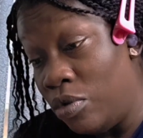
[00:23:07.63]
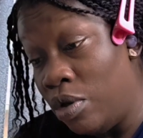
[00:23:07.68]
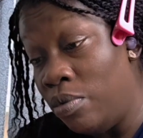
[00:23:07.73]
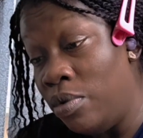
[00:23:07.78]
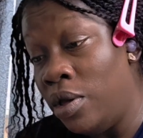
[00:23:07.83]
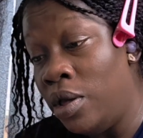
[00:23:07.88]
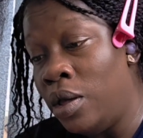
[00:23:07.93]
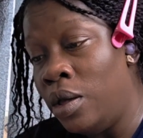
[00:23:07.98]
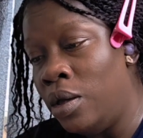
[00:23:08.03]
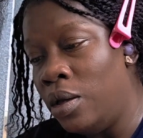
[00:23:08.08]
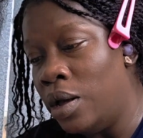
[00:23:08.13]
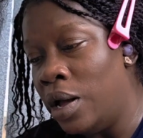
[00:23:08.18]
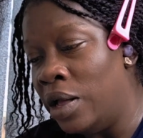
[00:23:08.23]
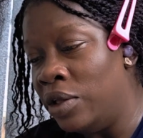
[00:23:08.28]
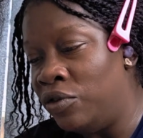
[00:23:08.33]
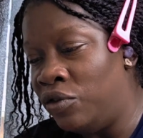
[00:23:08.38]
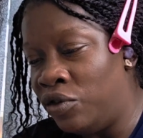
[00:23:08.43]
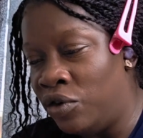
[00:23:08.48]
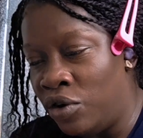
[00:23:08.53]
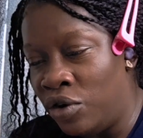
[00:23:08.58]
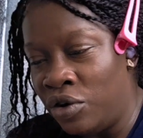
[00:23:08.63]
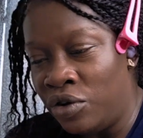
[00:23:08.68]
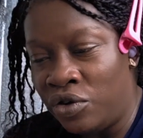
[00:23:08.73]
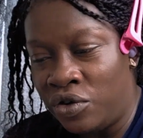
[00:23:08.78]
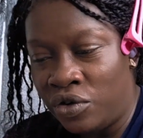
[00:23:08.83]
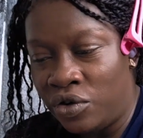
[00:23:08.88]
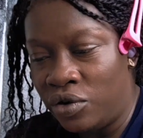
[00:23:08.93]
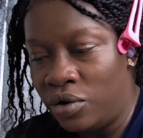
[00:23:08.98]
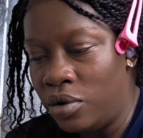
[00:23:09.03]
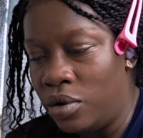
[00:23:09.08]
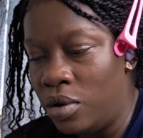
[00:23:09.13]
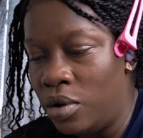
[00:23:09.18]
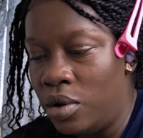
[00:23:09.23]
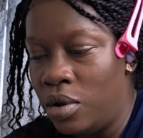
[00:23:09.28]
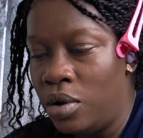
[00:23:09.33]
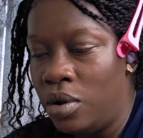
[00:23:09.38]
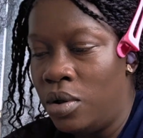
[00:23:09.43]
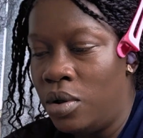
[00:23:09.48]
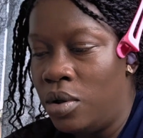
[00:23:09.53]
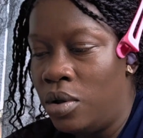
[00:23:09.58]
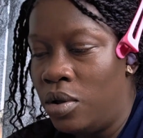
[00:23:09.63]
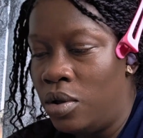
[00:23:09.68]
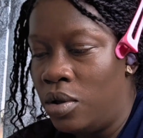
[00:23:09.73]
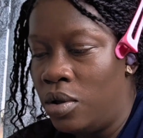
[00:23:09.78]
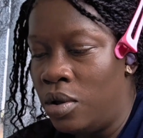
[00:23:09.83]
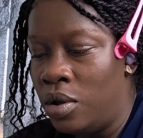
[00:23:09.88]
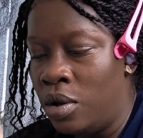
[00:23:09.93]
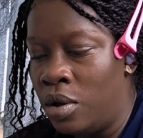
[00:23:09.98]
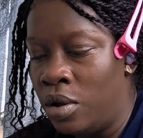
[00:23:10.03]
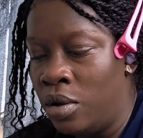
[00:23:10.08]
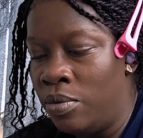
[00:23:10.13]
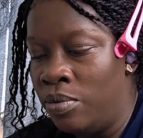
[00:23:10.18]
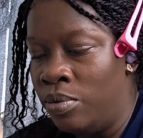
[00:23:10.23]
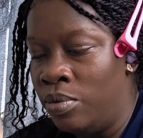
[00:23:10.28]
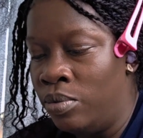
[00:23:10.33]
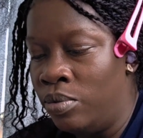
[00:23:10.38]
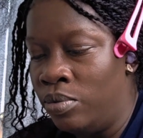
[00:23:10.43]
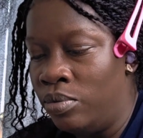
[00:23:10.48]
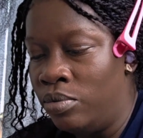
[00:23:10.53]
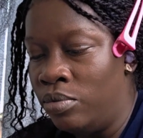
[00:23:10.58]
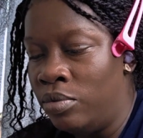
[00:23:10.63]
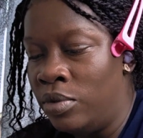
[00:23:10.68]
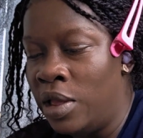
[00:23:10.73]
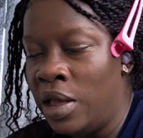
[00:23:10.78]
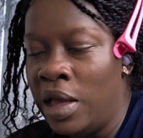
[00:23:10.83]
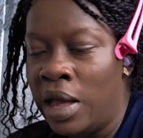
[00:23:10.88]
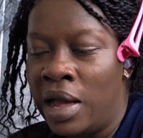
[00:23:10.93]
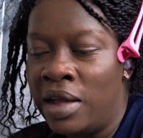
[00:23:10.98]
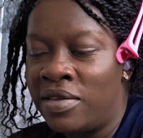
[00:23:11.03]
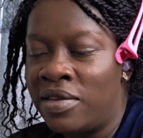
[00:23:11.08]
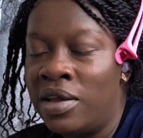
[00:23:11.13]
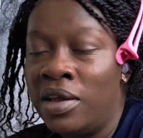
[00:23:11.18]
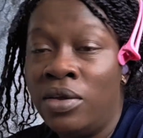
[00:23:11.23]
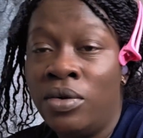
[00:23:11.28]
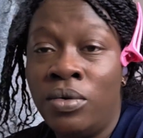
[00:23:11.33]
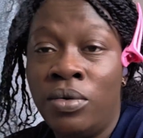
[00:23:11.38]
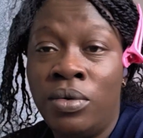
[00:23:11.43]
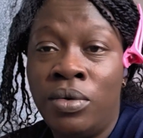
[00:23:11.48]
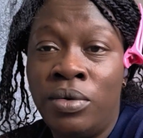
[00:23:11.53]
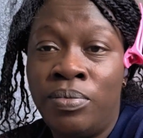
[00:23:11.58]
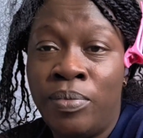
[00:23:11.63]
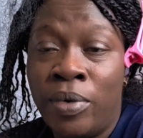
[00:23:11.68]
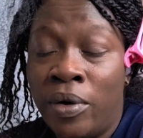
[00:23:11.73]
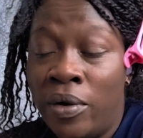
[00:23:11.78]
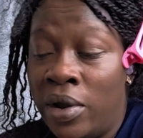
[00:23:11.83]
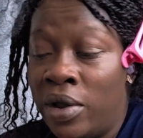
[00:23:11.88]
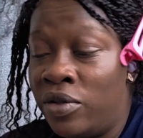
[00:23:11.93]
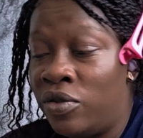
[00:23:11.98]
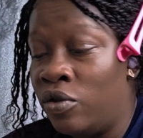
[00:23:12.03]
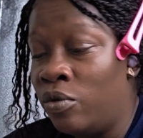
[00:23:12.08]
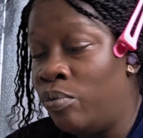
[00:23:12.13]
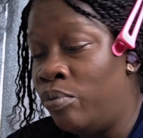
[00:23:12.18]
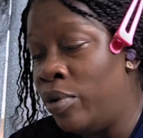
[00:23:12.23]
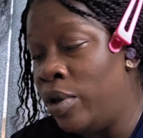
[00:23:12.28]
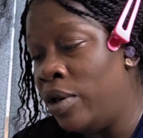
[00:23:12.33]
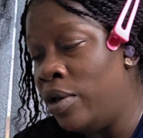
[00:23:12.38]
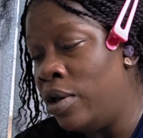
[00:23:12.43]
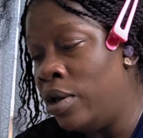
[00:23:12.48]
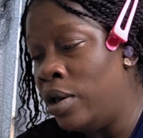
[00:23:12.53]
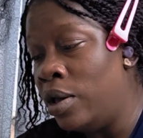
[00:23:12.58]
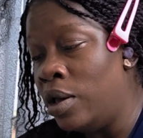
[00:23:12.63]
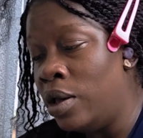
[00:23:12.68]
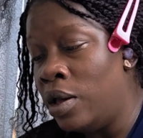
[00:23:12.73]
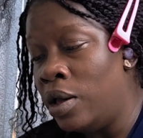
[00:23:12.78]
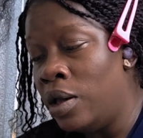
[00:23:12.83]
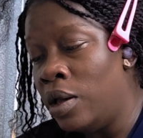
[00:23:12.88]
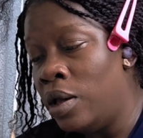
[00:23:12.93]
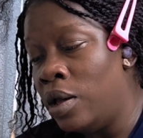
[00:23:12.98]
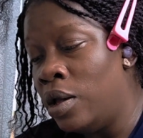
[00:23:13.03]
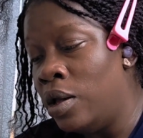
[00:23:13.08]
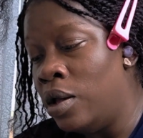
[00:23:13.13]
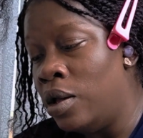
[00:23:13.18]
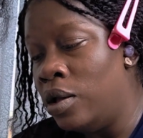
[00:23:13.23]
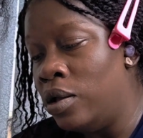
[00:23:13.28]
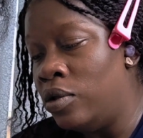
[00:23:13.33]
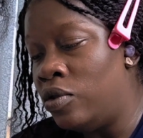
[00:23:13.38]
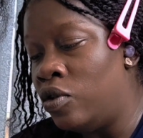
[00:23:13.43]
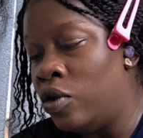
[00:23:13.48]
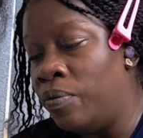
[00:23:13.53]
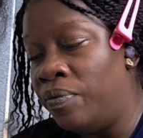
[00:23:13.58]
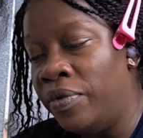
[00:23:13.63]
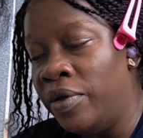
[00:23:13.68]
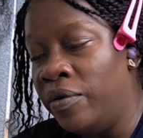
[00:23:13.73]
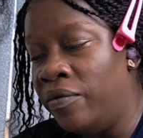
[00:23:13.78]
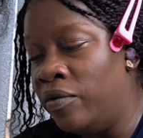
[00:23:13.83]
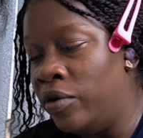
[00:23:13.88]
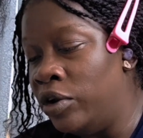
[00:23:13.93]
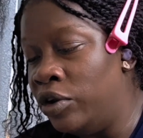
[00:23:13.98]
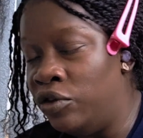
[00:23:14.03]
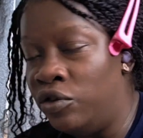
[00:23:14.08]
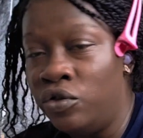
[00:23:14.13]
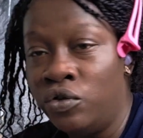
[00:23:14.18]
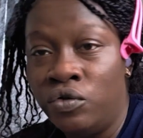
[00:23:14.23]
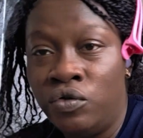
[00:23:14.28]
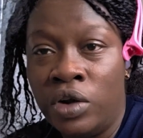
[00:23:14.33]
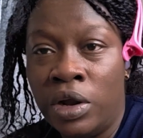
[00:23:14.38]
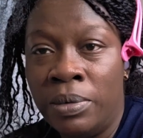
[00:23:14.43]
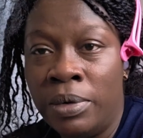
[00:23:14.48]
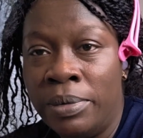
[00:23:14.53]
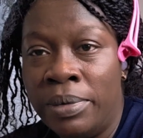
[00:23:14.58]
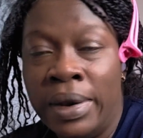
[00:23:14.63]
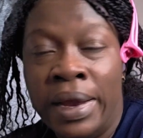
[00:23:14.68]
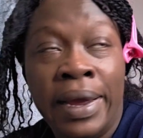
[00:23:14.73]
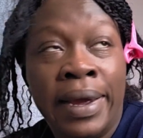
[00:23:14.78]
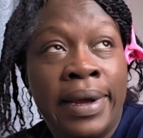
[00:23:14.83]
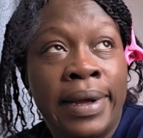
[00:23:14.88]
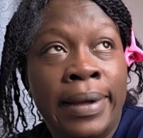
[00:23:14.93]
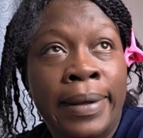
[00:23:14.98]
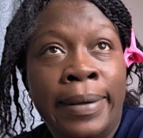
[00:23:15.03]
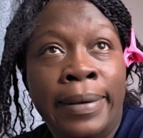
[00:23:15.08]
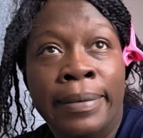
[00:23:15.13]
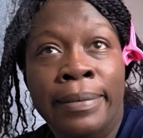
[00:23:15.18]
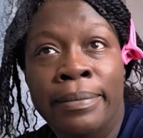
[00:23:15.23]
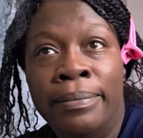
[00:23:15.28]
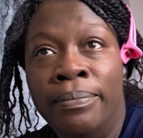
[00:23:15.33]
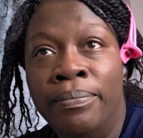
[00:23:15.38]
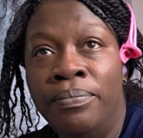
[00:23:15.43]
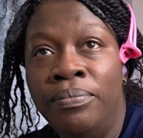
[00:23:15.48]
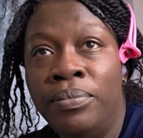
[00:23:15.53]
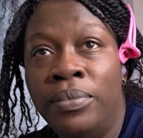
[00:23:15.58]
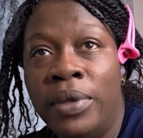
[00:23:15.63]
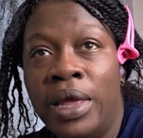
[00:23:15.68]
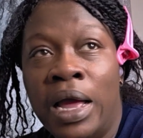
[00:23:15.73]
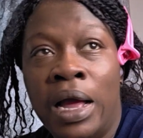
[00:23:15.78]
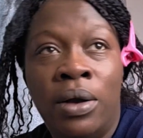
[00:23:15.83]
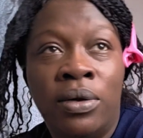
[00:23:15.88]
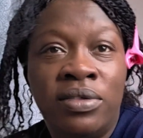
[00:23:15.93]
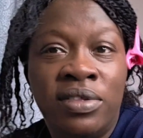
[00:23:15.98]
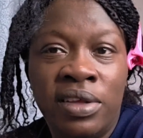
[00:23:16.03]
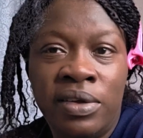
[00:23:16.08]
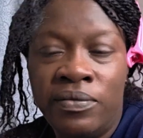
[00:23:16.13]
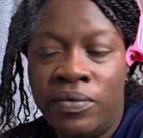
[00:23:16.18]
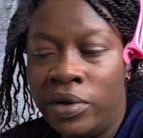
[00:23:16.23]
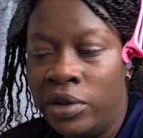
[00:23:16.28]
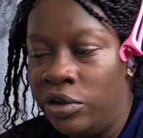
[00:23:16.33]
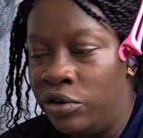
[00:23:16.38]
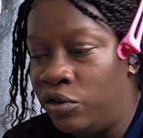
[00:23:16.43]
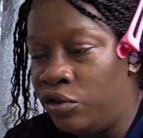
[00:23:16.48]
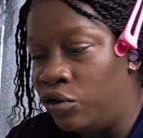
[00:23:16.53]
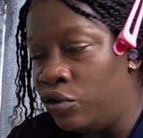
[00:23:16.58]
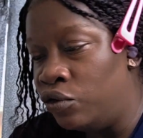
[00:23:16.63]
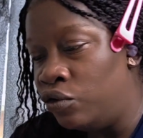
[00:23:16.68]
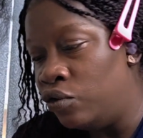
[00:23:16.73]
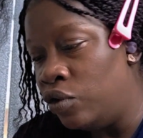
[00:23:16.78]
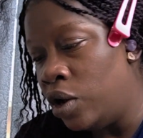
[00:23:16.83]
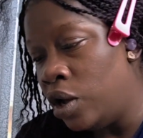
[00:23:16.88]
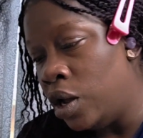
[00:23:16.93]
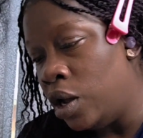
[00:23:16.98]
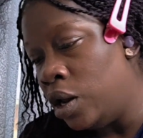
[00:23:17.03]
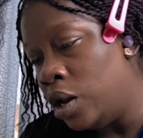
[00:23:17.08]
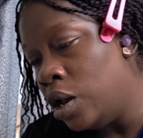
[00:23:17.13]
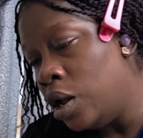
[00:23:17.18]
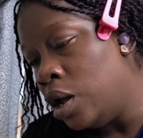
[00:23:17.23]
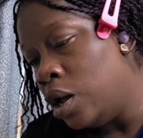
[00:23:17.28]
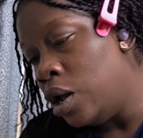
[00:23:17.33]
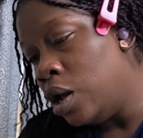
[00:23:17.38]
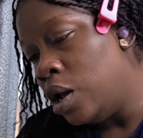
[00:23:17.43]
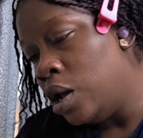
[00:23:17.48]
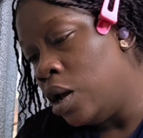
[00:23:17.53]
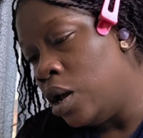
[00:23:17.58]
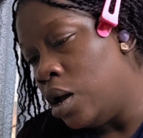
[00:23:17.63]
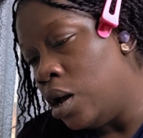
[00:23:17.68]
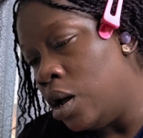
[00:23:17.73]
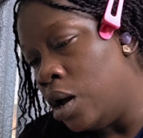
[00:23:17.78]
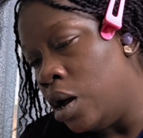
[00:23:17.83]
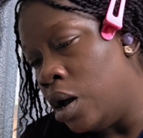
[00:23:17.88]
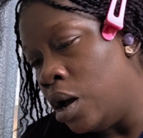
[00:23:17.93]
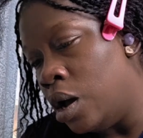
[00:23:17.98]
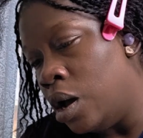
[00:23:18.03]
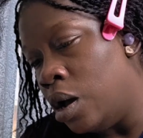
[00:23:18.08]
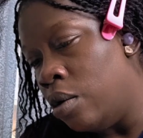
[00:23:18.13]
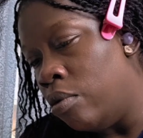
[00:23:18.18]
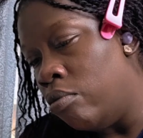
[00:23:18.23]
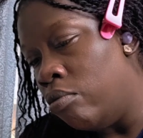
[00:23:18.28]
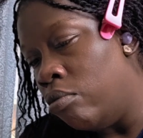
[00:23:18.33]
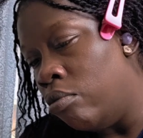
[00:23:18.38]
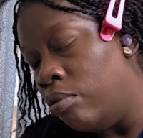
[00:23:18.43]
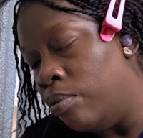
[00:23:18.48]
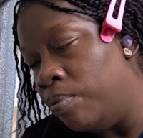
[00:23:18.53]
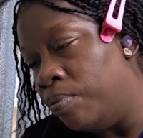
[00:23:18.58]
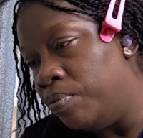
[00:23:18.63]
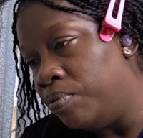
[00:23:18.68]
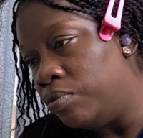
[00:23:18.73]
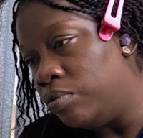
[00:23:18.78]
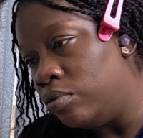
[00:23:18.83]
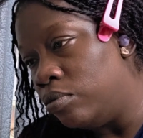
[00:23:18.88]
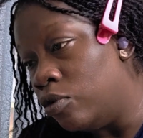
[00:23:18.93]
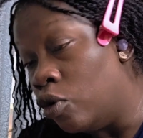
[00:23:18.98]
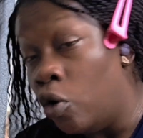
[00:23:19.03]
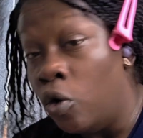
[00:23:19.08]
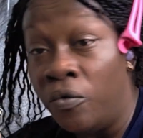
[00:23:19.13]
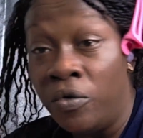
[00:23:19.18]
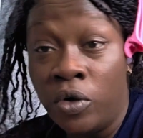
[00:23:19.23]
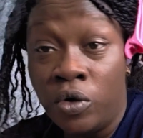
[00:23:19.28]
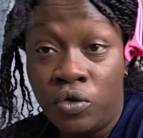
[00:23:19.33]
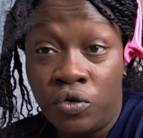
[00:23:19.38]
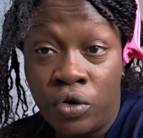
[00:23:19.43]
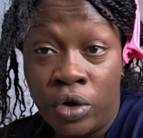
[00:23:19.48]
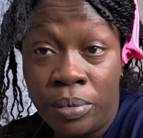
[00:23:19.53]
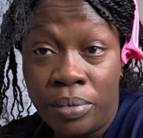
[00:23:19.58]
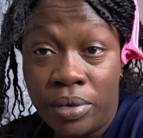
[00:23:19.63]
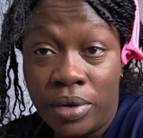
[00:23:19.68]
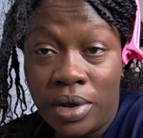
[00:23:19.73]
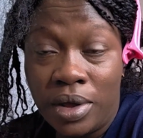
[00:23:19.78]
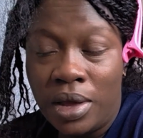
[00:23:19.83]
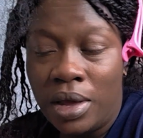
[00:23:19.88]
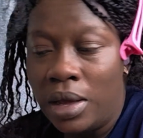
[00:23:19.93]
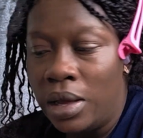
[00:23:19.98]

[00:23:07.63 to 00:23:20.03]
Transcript: maybe at church, they're asking you parents to pay something for the children, maybe like outing for the children, or field trip,